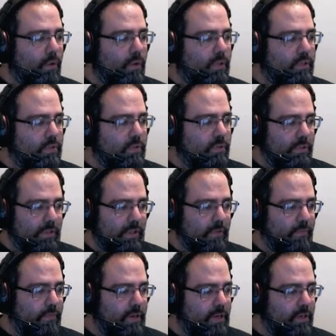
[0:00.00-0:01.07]
soon as I
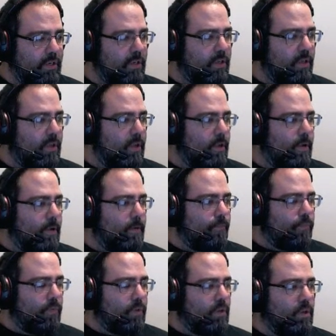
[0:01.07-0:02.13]
find it,
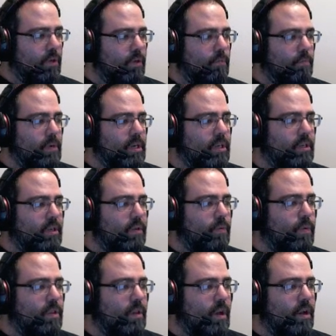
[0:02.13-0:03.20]
meeting
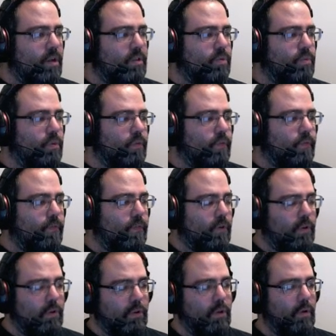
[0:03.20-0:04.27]
with Oswulf,
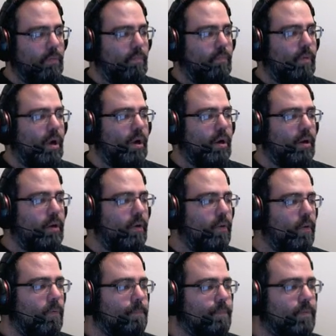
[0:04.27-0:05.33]
my
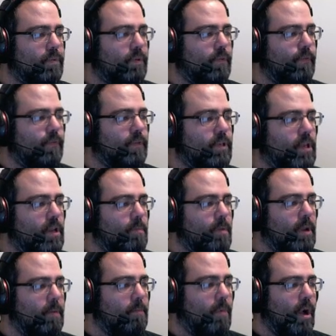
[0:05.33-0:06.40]
hopes of
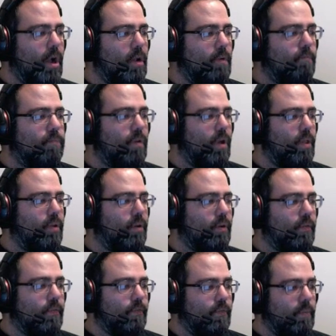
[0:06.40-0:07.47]
keeping my
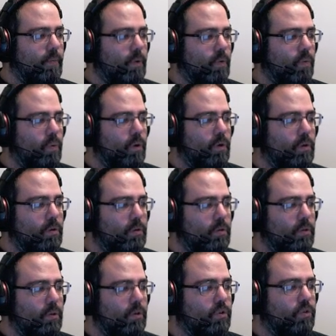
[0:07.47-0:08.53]
brother from the world
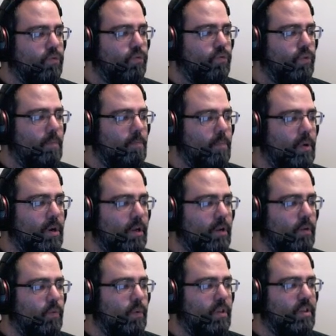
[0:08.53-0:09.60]
are crumbling
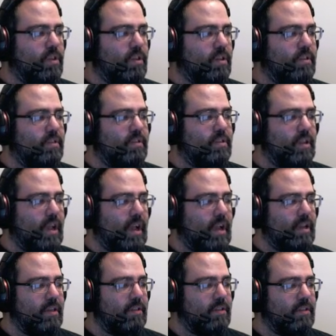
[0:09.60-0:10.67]
with this
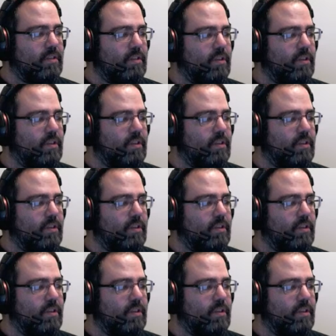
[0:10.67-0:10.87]
ice.